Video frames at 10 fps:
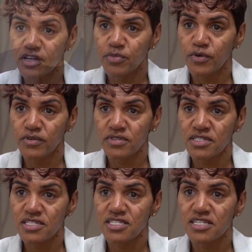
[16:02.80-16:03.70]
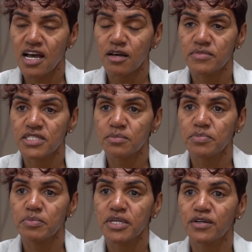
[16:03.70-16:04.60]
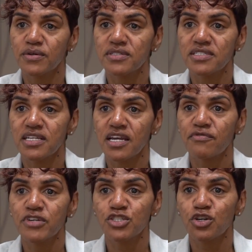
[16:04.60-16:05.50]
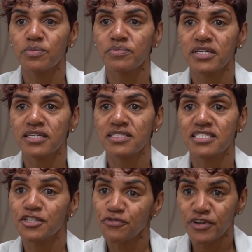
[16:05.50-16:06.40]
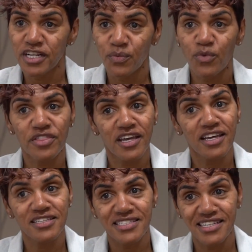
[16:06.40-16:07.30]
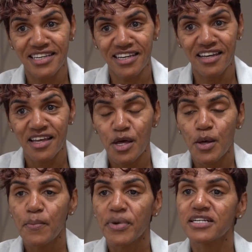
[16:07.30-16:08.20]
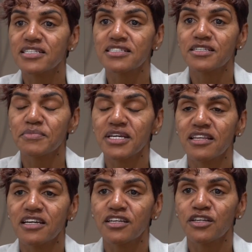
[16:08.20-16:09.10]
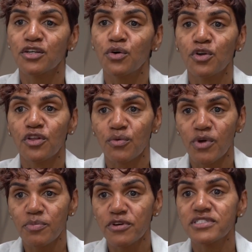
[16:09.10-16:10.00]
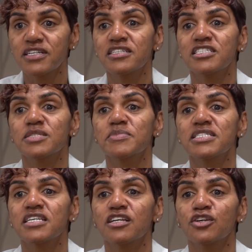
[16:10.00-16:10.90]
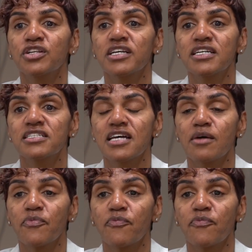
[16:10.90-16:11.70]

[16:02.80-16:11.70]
important, simply because every job is different in what they are seeking, but it doesn't mean that you're not the right person. It just means that you need to